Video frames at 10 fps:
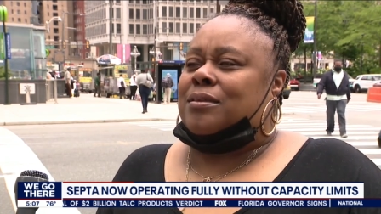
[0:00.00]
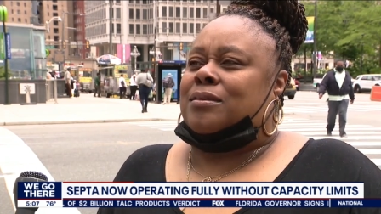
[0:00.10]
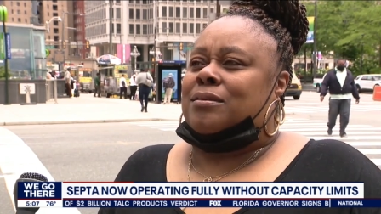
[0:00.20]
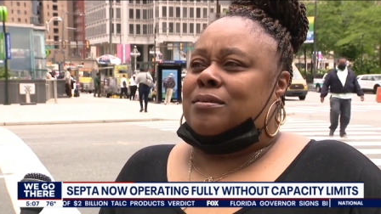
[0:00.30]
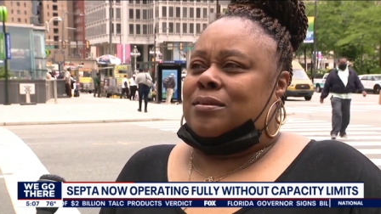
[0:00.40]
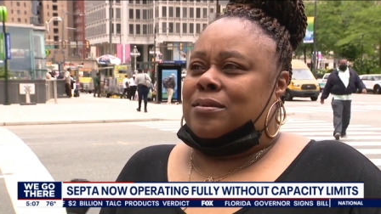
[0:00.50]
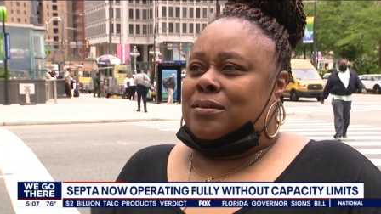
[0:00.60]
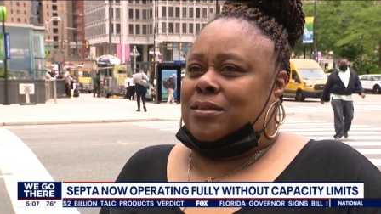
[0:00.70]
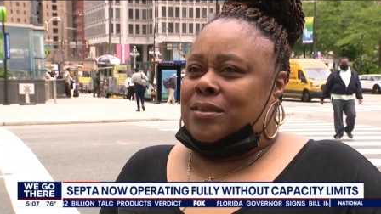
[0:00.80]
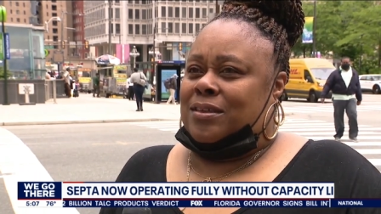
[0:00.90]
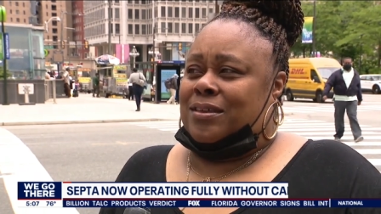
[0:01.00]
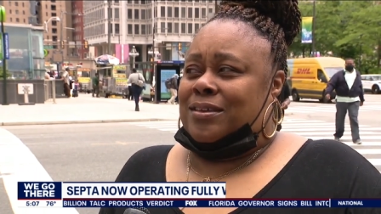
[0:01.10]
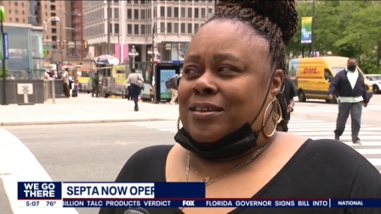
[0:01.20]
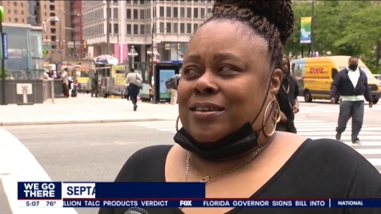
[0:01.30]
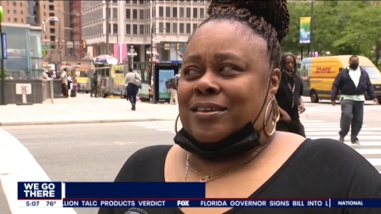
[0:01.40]
What do you think?
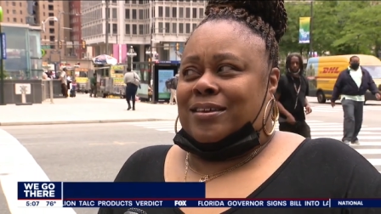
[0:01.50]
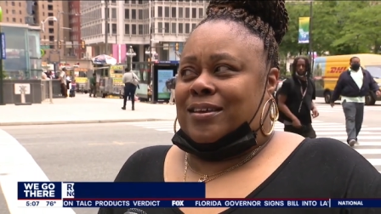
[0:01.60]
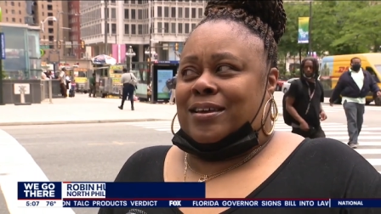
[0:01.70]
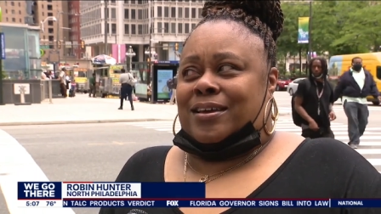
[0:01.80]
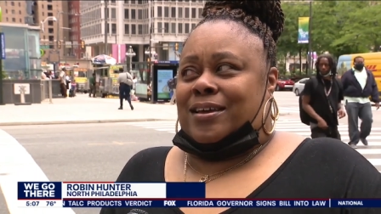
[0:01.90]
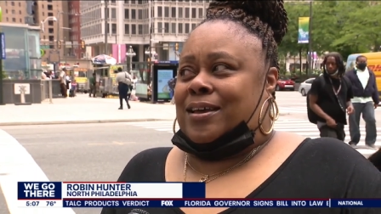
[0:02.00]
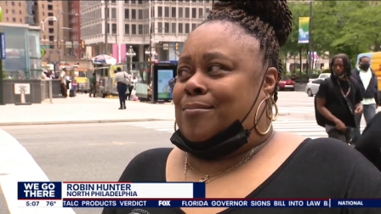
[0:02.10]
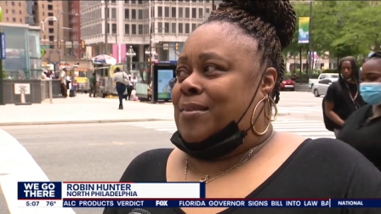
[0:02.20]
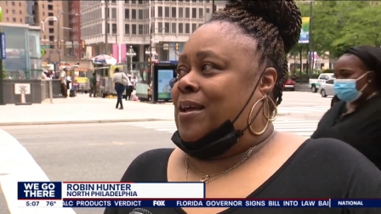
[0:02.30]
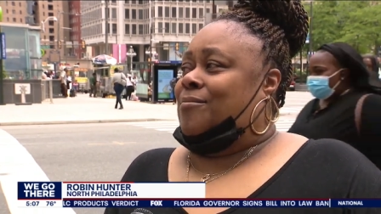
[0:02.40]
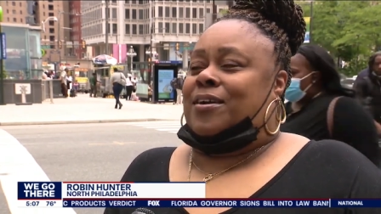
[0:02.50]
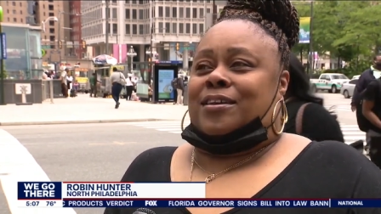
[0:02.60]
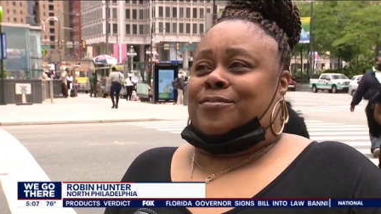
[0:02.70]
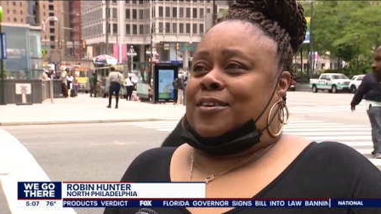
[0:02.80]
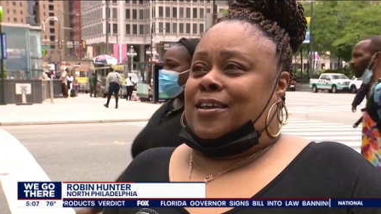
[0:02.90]
I'm not
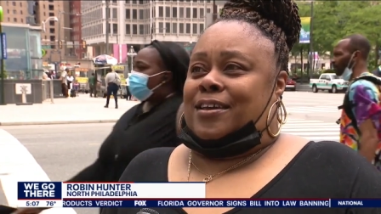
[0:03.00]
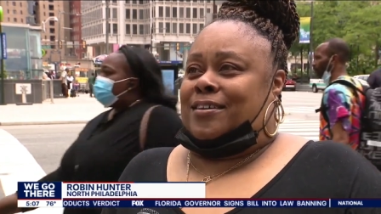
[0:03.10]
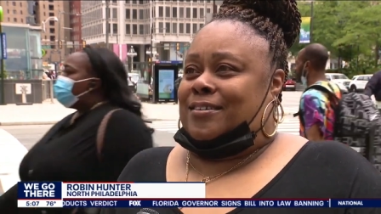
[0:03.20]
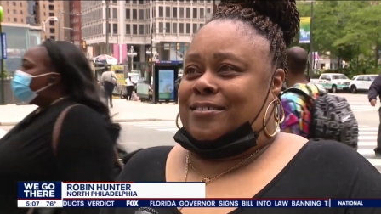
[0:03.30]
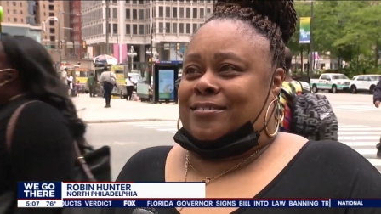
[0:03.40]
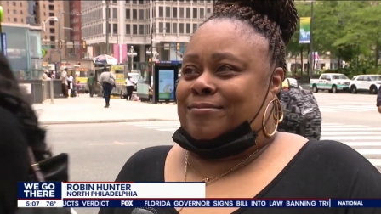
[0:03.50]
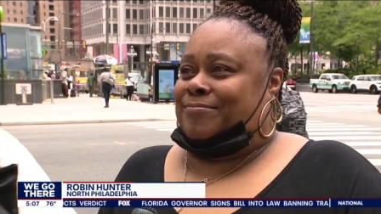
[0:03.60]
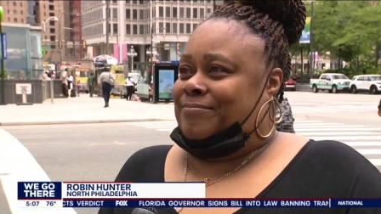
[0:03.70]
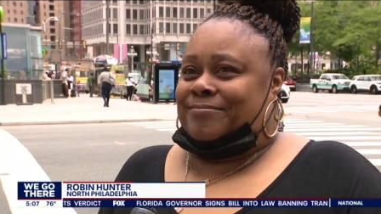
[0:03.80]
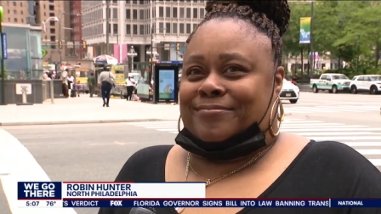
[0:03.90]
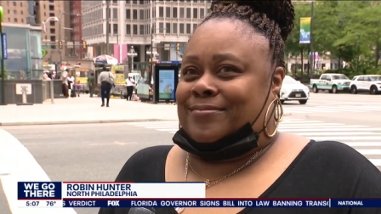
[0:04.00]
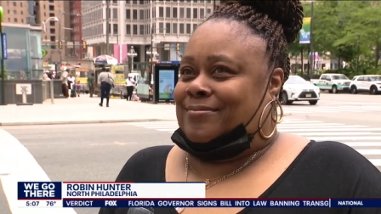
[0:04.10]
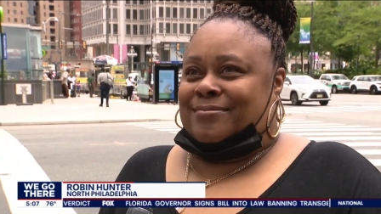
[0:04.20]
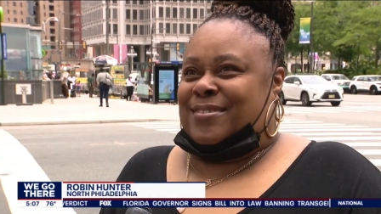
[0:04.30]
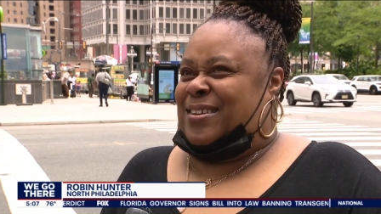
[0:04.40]
ready for that.
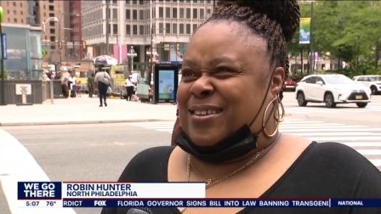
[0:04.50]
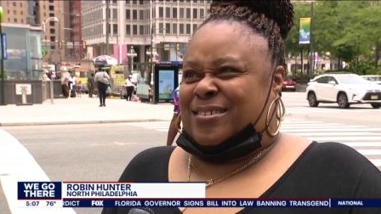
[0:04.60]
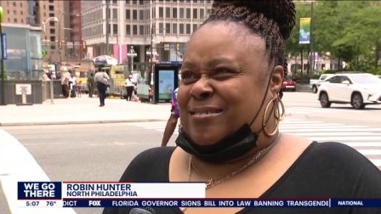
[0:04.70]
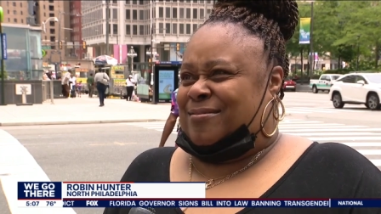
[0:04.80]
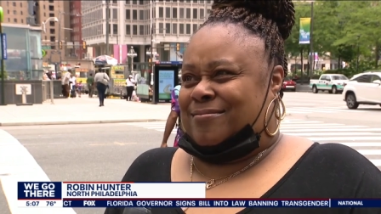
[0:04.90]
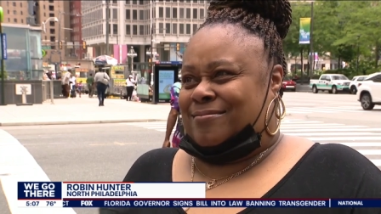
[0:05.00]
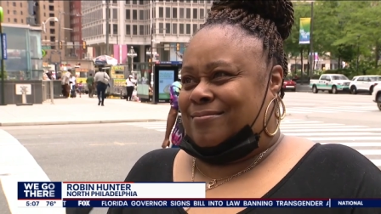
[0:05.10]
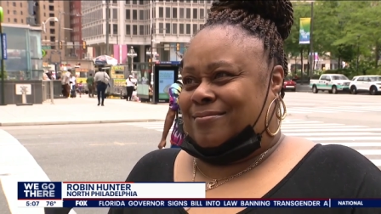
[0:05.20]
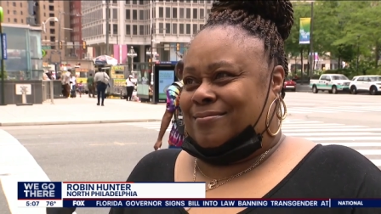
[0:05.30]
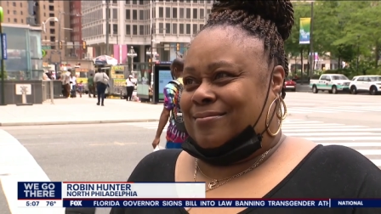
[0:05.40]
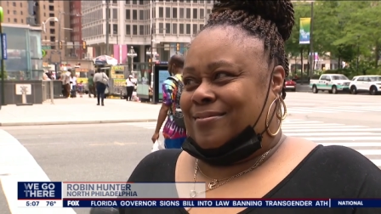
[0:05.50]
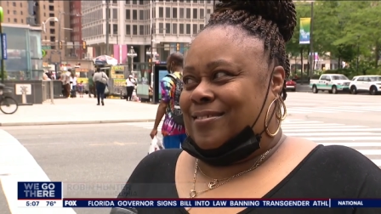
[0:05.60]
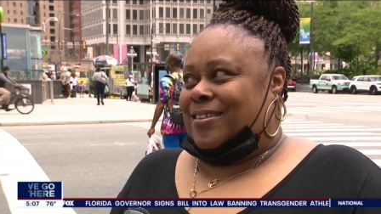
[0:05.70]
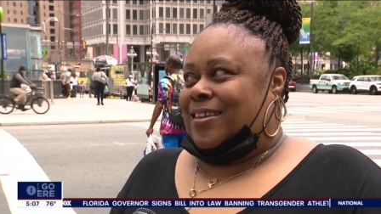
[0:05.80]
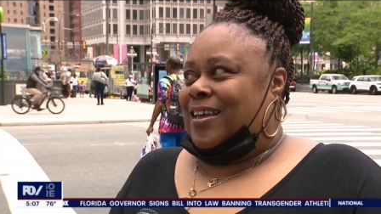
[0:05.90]
No. How come?
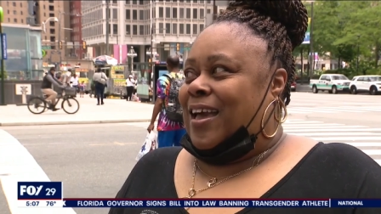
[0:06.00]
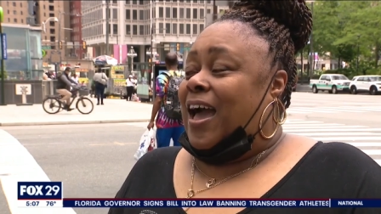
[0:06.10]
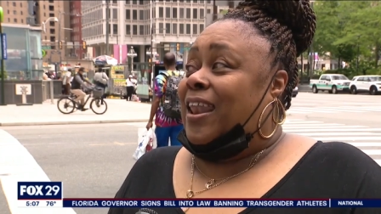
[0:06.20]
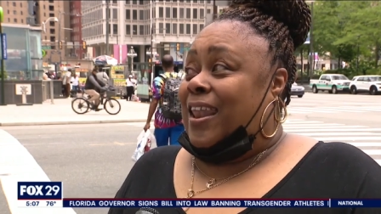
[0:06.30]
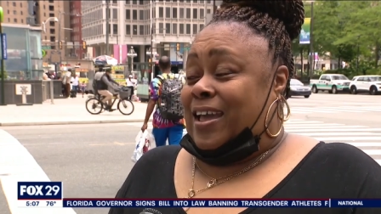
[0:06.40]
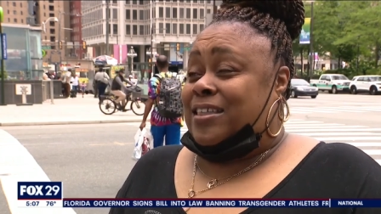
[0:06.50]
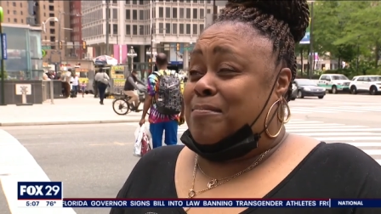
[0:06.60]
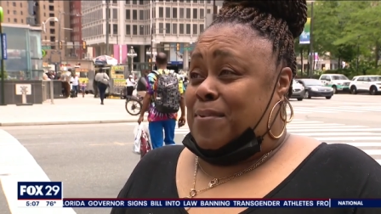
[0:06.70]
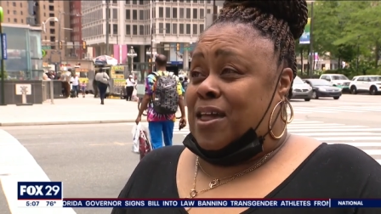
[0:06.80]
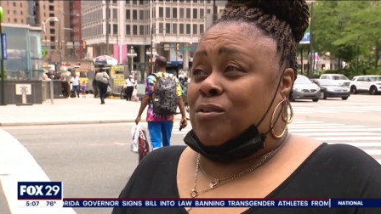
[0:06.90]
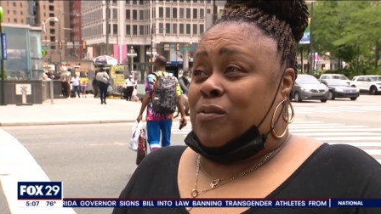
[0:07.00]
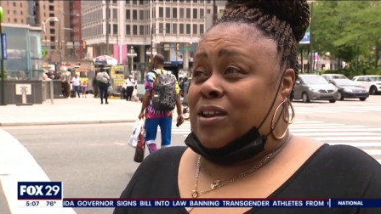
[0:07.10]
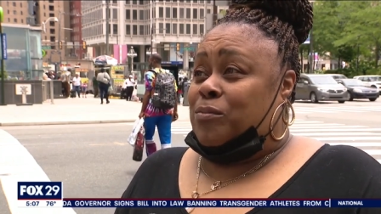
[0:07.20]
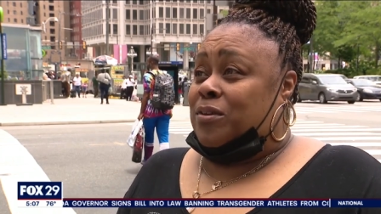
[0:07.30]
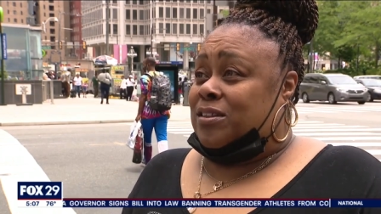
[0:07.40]
I liked it better
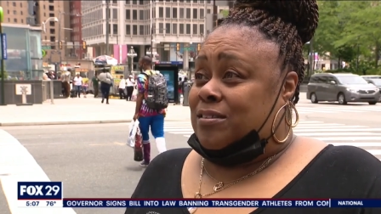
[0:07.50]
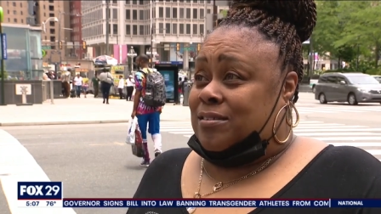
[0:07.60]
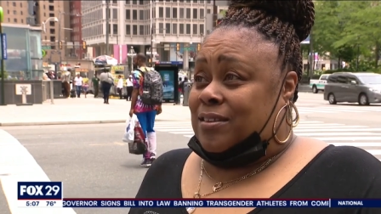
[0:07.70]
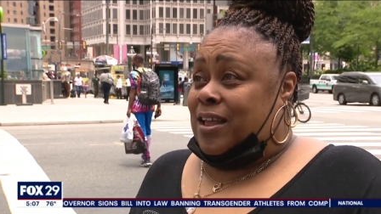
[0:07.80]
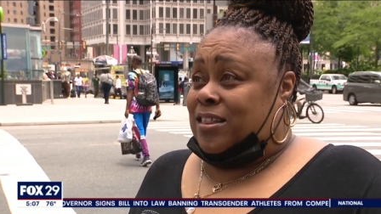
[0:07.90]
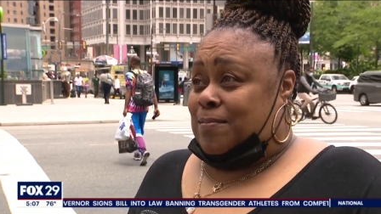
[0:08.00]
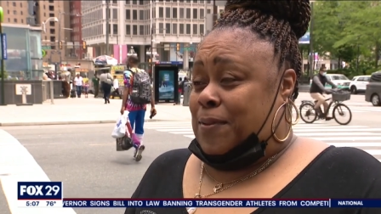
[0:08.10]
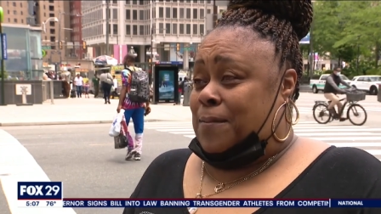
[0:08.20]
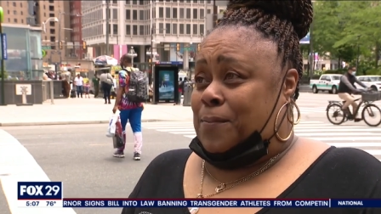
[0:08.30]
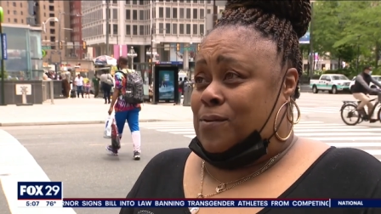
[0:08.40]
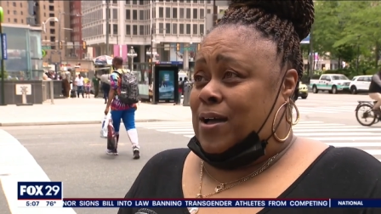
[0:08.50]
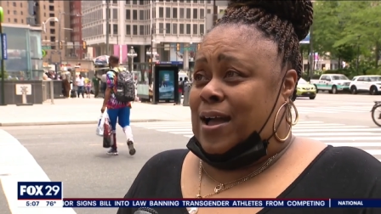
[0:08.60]
when it was less people.